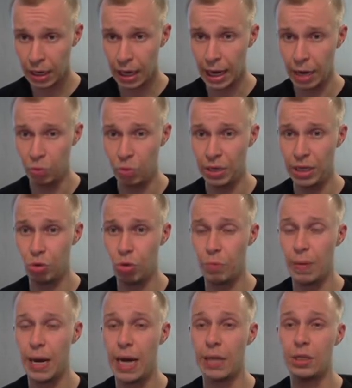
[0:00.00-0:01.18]
And we do
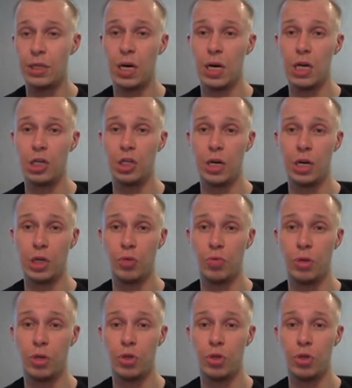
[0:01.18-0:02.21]
pack the Ice Shot as well.